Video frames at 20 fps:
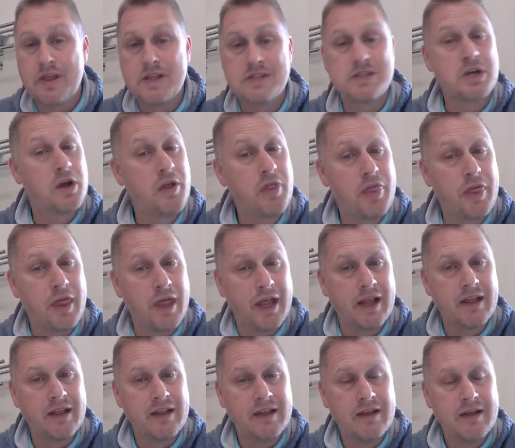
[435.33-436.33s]
That's a good
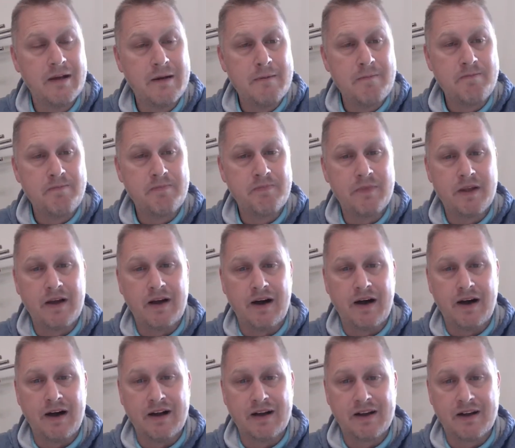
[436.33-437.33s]
thing
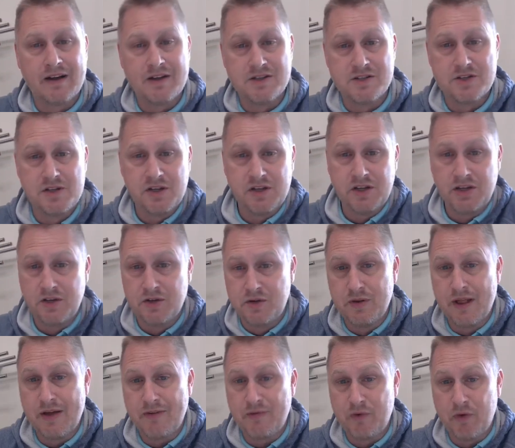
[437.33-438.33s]
because uh, you, you
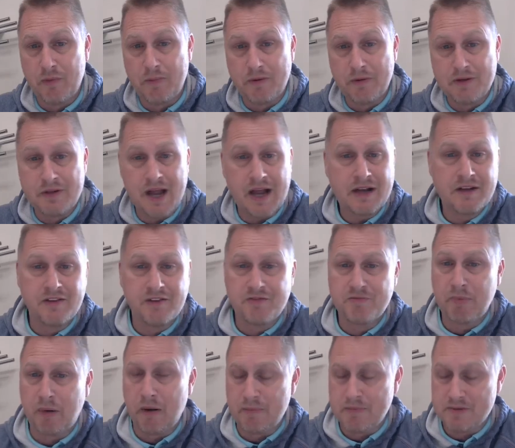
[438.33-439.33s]
do that for
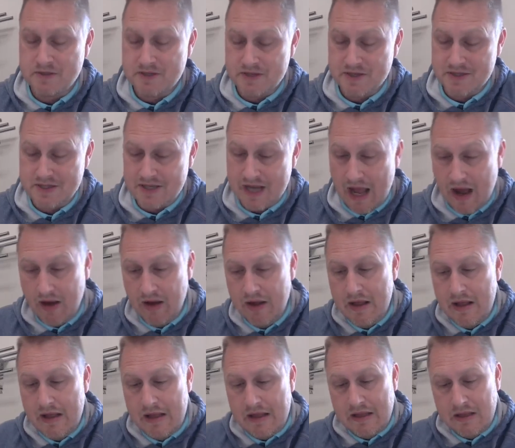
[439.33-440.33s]
protective purposes. Now,
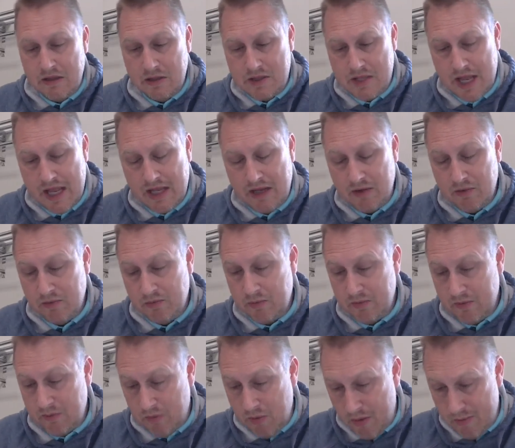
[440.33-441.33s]
you take
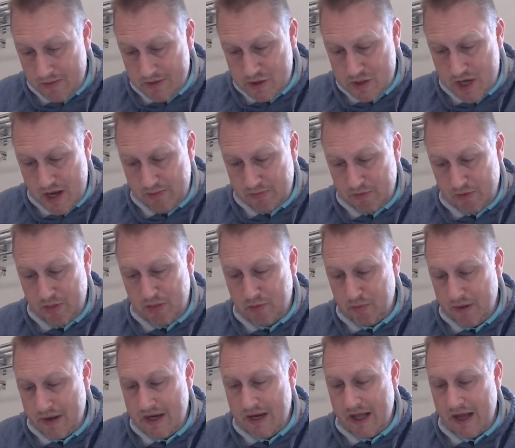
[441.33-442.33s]
Romans chapter
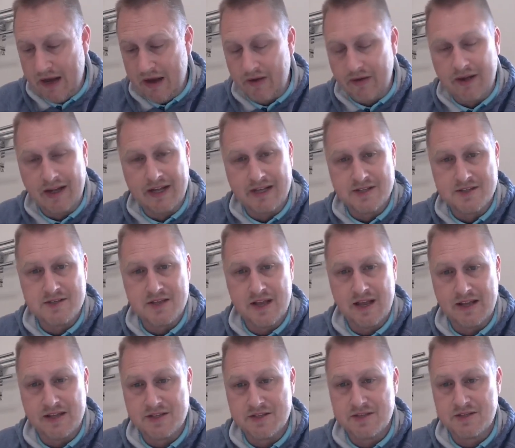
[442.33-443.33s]
three now as
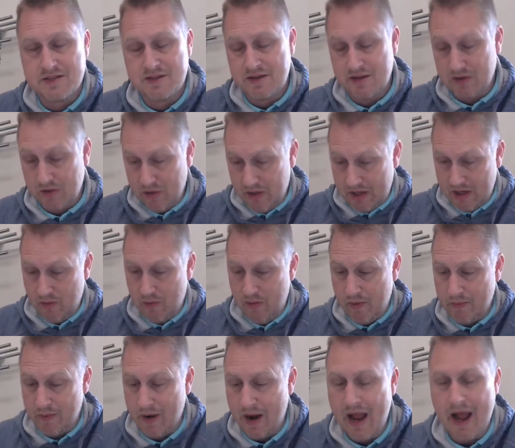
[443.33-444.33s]
as you look at
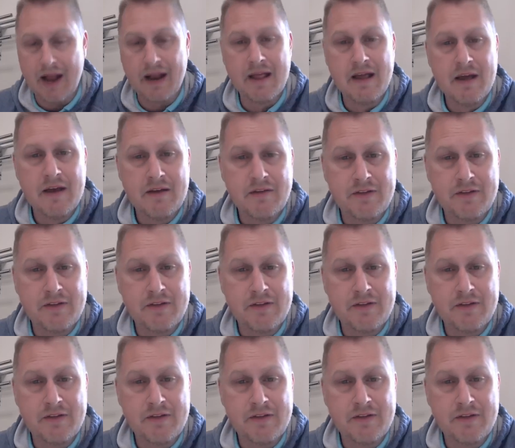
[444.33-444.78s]
where we're at.